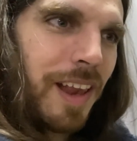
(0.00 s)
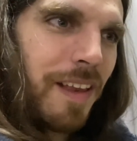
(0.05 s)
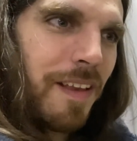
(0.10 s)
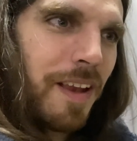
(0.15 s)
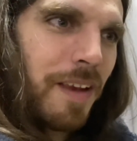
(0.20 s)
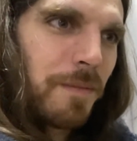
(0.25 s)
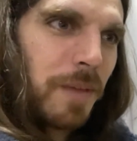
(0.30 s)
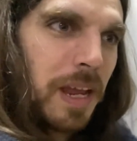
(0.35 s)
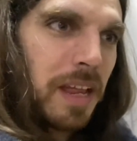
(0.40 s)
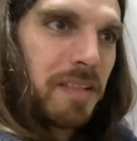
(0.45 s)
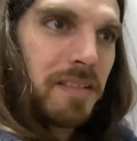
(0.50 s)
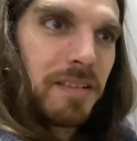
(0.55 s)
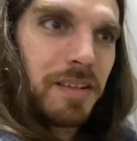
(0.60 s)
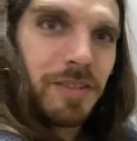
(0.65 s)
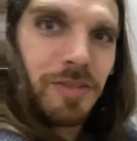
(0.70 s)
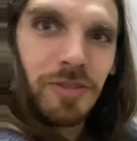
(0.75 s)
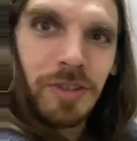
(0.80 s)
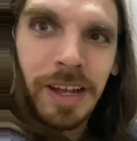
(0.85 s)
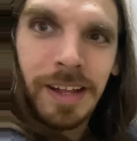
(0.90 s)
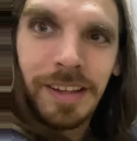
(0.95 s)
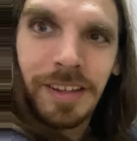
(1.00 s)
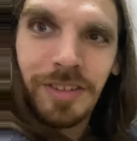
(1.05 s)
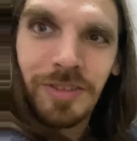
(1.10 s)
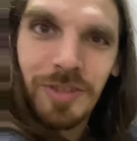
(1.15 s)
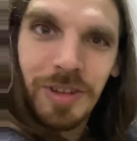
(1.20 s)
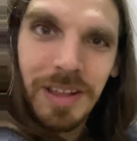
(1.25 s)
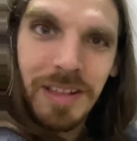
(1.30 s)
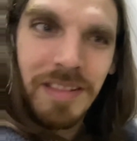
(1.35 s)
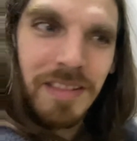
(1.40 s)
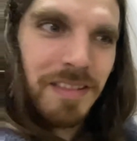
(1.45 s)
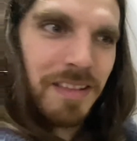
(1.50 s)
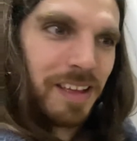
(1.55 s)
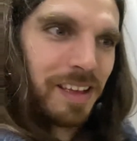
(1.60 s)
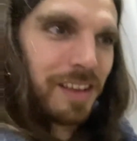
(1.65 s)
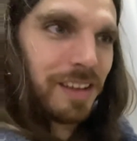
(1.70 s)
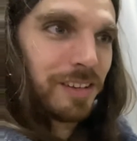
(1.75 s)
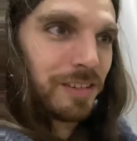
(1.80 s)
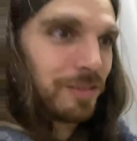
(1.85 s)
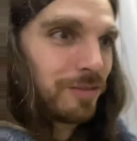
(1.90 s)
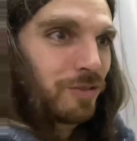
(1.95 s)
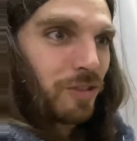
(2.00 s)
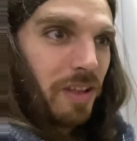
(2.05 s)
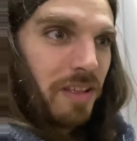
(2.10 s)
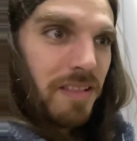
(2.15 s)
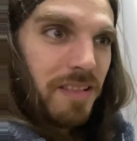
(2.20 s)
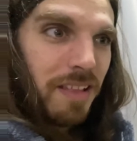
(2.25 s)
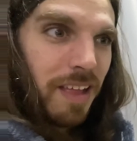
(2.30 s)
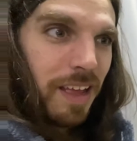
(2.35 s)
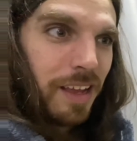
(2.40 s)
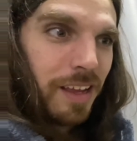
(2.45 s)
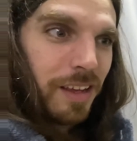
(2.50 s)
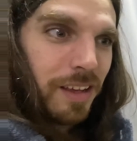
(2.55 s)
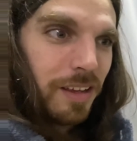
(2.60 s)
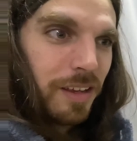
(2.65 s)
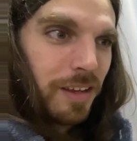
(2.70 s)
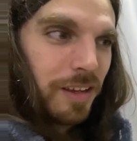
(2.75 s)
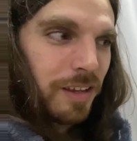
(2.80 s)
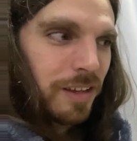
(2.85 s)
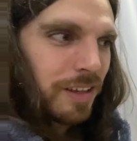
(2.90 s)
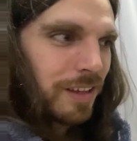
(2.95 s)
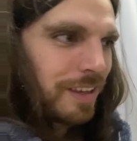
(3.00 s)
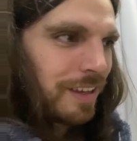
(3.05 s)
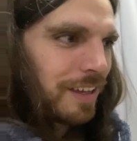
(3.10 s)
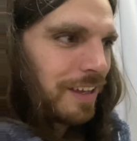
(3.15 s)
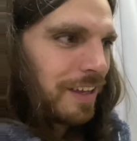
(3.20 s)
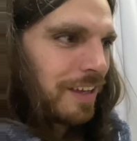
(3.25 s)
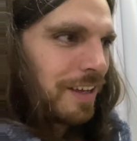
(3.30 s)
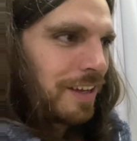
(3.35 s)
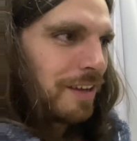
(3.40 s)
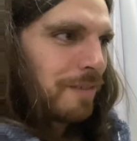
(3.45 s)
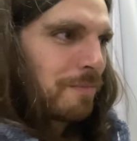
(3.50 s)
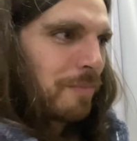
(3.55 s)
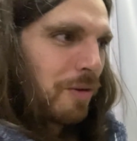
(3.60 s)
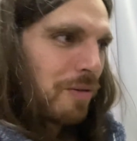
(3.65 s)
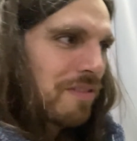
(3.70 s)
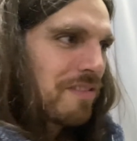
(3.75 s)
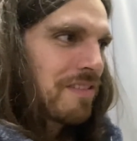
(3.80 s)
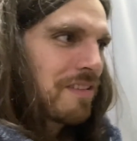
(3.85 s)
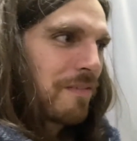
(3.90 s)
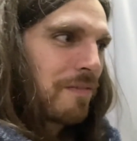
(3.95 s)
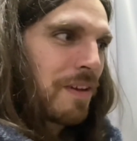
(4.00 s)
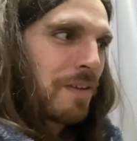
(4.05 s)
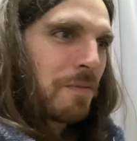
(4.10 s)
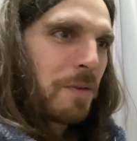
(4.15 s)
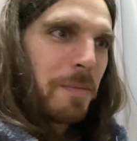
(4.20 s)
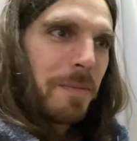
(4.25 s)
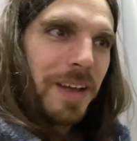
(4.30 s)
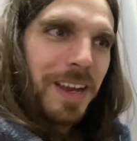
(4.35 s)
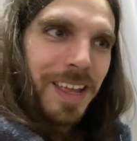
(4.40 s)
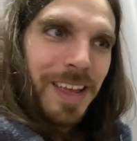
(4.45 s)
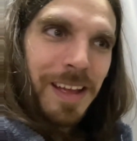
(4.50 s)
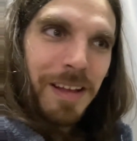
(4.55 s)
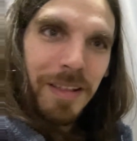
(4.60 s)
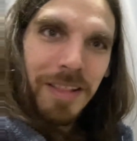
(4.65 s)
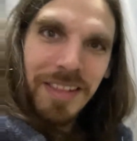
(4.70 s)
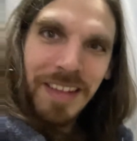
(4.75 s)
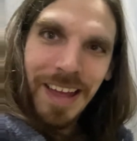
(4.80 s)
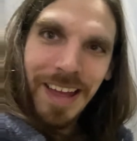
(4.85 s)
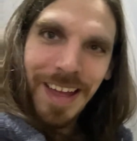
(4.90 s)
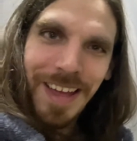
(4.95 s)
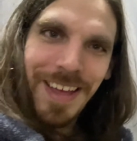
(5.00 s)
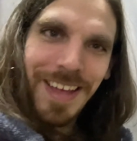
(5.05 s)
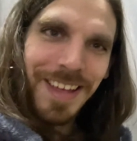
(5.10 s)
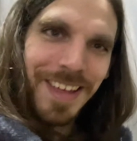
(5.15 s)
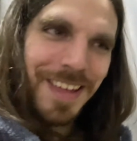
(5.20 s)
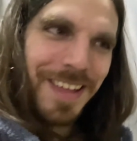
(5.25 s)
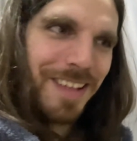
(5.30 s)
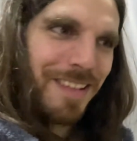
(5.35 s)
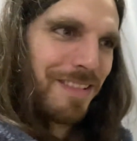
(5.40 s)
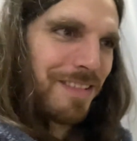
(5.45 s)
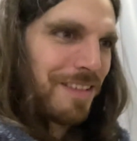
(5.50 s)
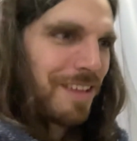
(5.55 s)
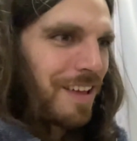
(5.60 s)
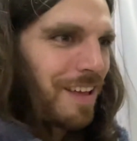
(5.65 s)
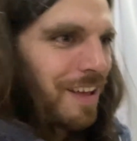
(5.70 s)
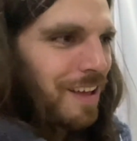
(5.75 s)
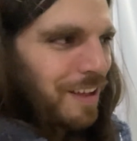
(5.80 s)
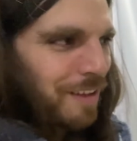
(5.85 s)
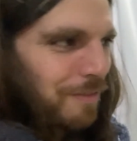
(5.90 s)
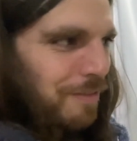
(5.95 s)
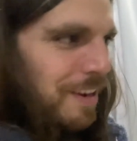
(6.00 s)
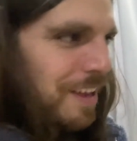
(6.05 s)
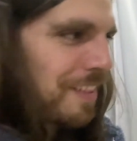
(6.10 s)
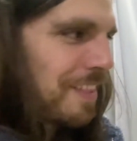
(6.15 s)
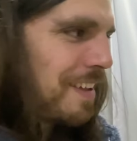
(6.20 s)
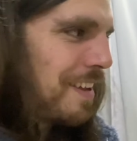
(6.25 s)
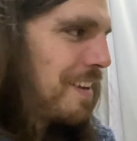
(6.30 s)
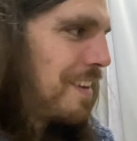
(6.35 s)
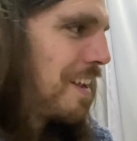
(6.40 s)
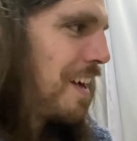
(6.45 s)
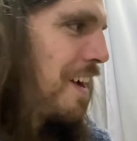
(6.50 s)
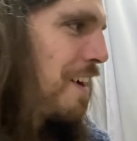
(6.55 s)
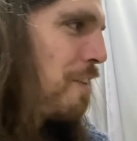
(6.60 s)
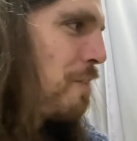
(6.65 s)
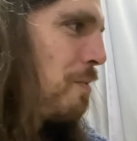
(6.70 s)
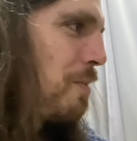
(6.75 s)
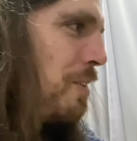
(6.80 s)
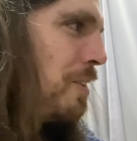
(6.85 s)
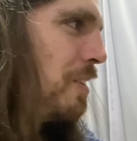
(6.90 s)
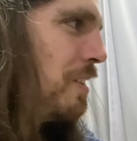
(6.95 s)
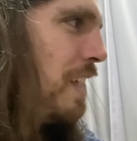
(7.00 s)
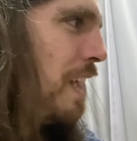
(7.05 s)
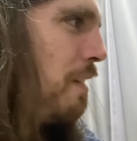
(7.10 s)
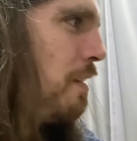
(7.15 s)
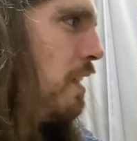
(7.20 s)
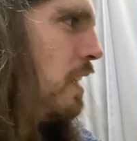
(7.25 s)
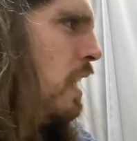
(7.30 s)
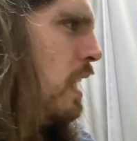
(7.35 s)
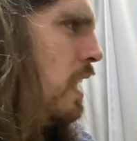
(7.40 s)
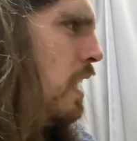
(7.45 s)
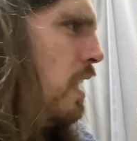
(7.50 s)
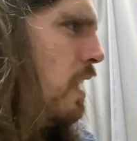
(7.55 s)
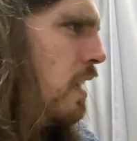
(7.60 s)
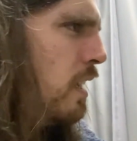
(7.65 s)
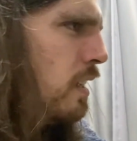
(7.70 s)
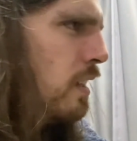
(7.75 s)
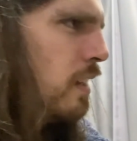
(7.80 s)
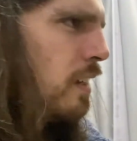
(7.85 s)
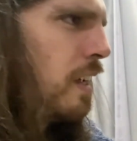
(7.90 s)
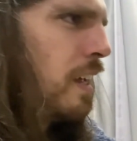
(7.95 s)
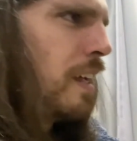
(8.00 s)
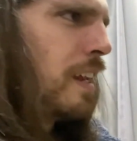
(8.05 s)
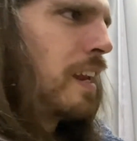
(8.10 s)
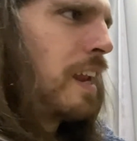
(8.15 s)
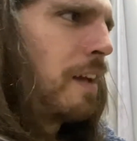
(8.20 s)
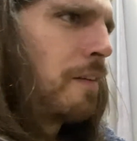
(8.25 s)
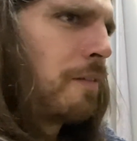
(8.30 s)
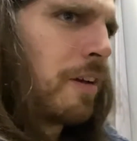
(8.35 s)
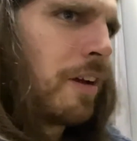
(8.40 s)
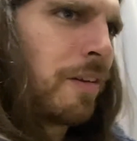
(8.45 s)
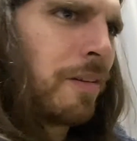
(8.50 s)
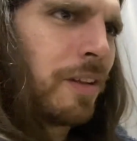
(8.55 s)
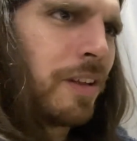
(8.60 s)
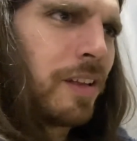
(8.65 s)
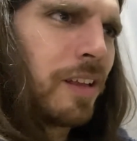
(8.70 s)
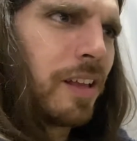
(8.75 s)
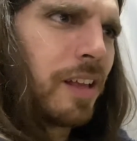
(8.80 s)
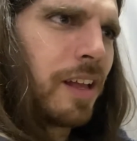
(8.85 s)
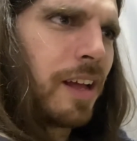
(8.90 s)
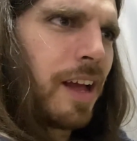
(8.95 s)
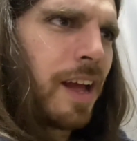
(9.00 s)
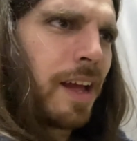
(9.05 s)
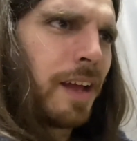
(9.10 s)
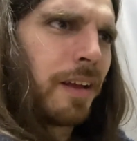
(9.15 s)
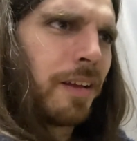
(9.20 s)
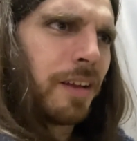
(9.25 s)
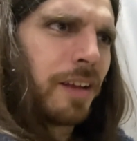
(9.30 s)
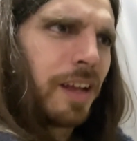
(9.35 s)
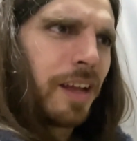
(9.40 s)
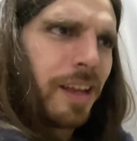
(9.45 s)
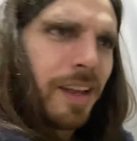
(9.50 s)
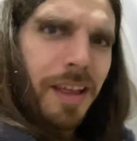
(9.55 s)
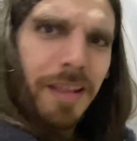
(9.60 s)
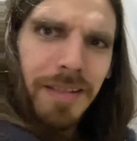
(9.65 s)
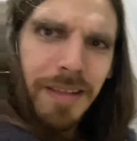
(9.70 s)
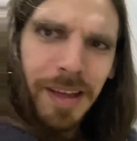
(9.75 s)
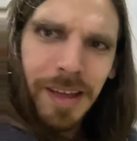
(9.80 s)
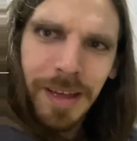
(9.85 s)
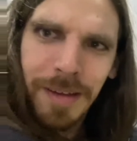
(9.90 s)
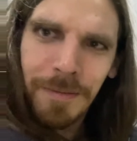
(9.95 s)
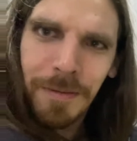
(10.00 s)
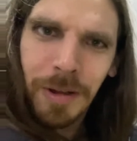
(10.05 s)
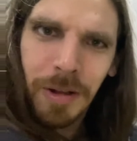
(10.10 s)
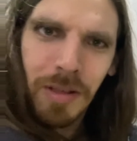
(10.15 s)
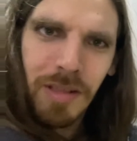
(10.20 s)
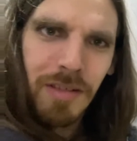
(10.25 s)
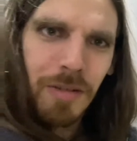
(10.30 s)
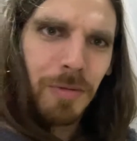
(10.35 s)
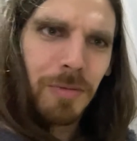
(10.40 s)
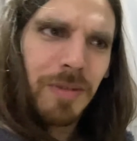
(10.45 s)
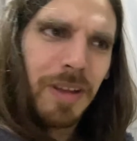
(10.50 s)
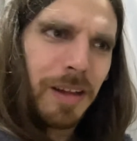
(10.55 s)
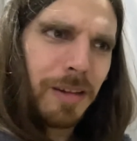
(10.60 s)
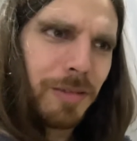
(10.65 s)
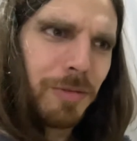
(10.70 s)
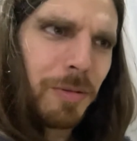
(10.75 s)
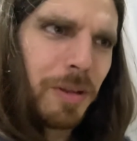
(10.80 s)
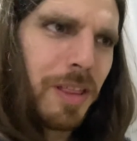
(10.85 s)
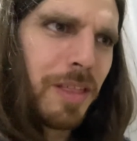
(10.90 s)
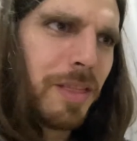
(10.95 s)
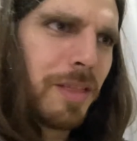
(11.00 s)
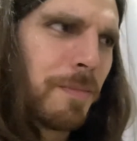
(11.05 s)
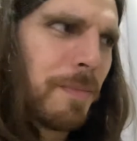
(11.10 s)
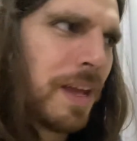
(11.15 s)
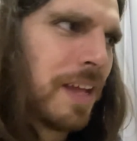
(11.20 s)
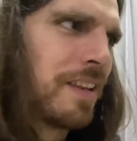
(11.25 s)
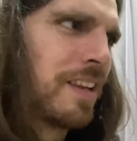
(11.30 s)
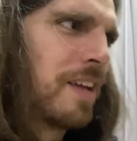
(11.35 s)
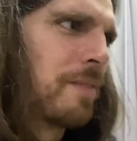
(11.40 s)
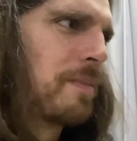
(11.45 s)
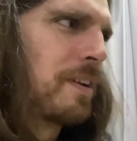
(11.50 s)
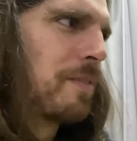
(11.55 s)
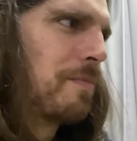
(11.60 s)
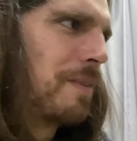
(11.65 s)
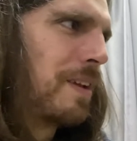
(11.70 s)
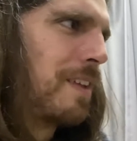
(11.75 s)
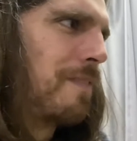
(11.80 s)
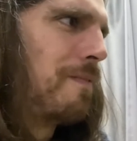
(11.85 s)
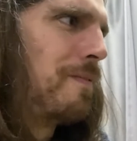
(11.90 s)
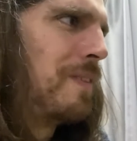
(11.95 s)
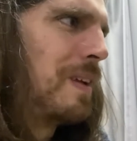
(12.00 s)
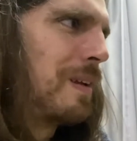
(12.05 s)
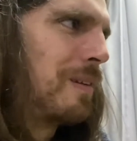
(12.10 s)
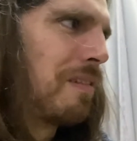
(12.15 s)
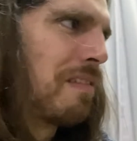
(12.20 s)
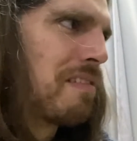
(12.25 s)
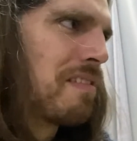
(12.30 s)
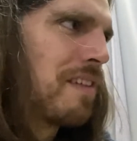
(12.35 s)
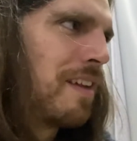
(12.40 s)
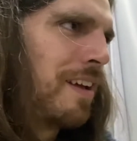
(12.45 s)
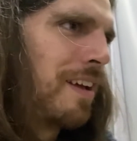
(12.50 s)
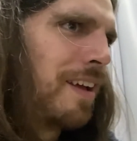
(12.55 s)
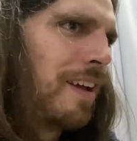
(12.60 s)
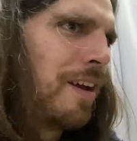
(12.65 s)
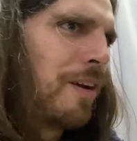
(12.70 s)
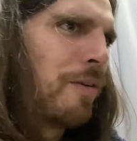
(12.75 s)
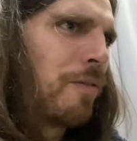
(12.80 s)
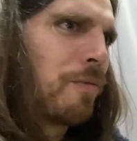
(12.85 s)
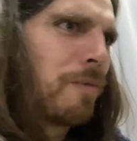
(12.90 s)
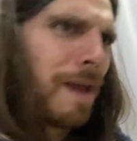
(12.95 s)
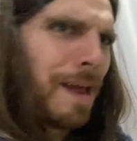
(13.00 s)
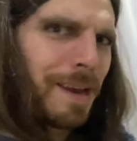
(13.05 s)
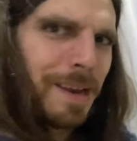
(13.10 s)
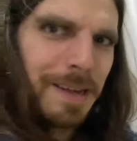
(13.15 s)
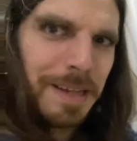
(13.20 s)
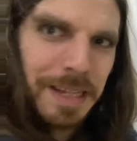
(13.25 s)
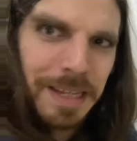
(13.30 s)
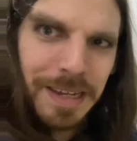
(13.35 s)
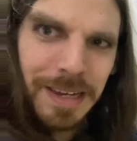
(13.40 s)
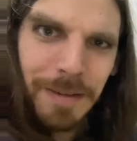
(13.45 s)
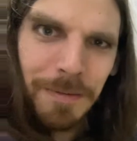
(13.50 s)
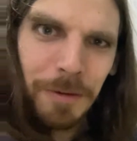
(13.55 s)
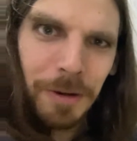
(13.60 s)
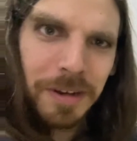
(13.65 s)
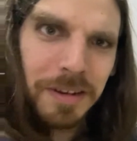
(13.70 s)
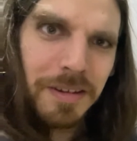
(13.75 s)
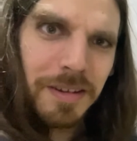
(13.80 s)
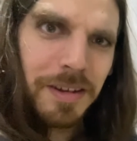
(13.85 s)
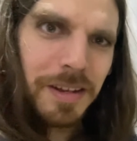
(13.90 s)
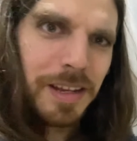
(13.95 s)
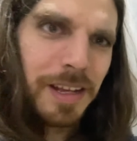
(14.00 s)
faced challenges just like most of everybody else has, if not the entire world. I guess I have also dealt with the pandemic, but it feels radically different